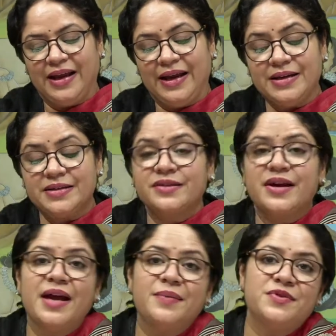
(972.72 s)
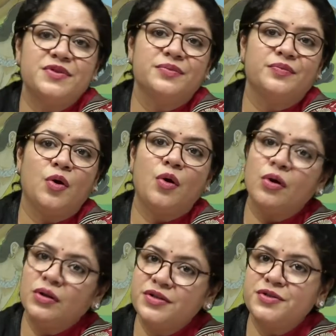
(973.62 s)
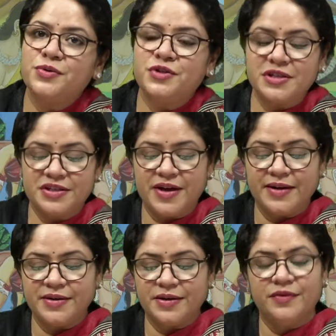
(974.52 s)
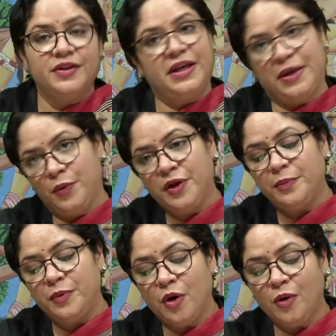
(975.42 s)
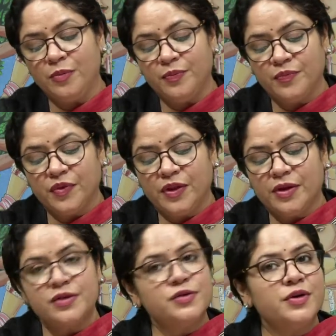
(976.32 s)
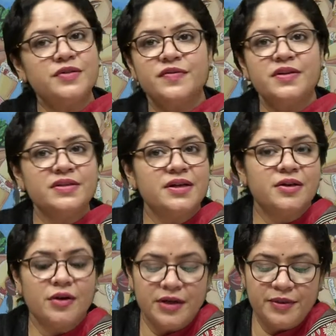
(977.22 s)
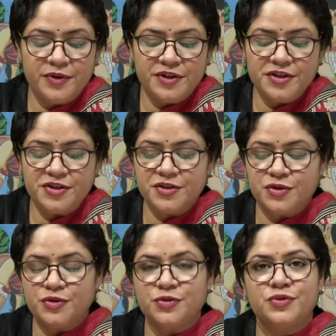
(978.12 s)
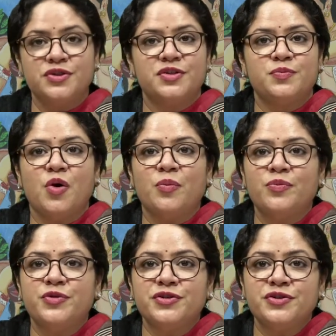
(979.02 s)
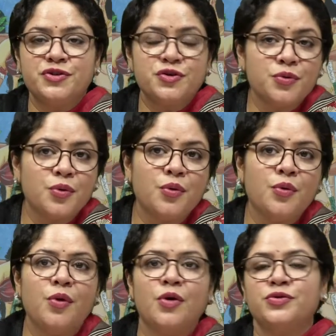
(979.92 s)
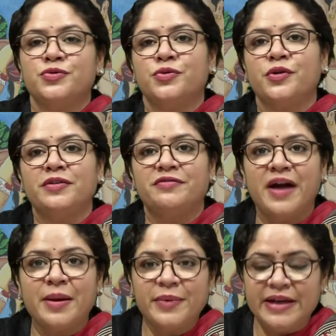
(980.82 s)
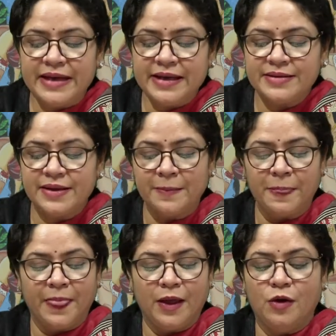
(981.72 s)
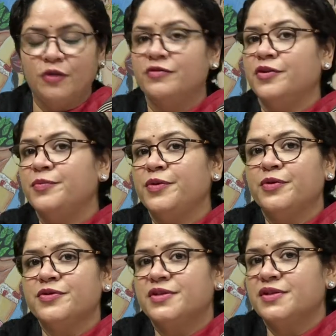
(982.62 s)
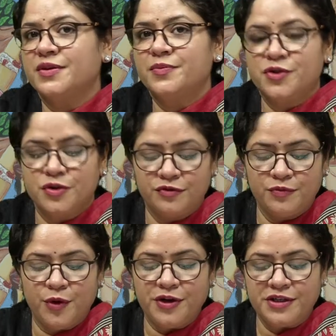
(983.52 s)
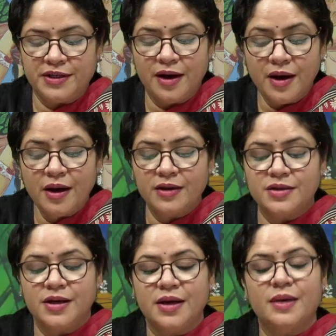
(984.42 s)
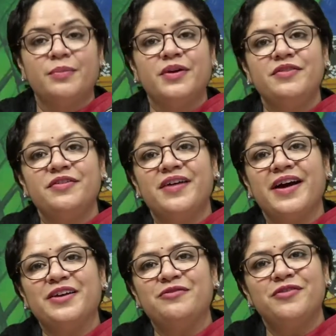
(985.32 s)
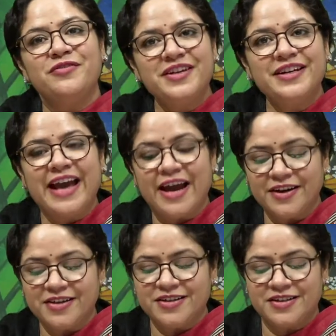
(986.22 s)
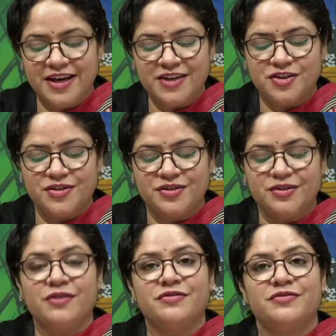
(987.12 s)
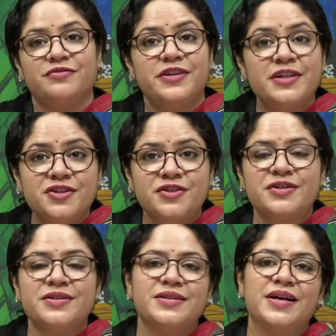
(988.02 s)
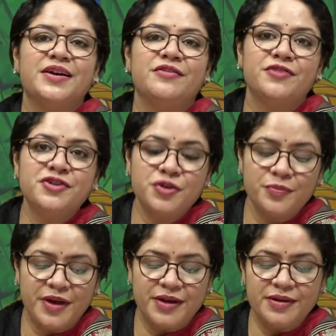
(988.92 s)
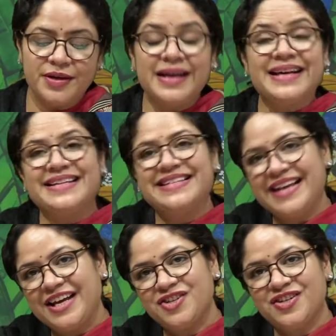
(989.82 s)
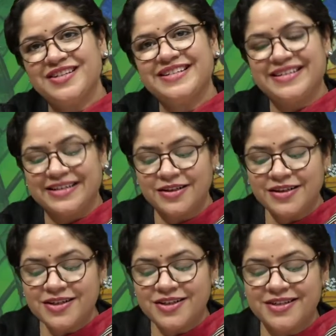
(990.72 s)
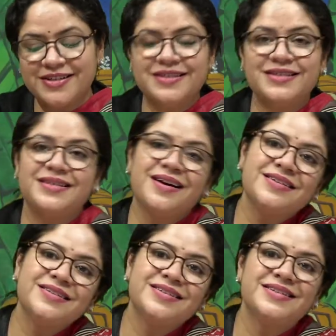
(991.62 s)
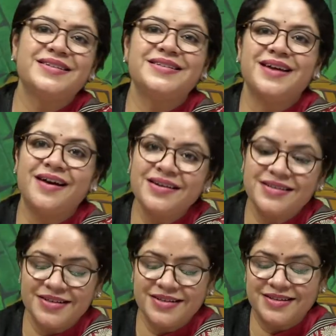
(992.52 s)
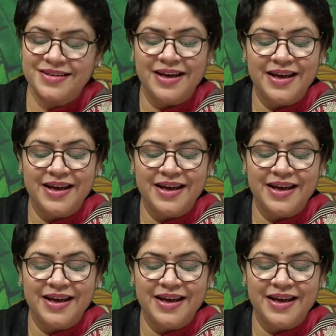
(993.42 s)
He describes all the social strata with equal aplomb. So his works are not limited just to just pompous show or to royal families or verbose description of poetic art, but we find vivid character sketches of villagers, fishermen, sages, urchins, dancers, artists.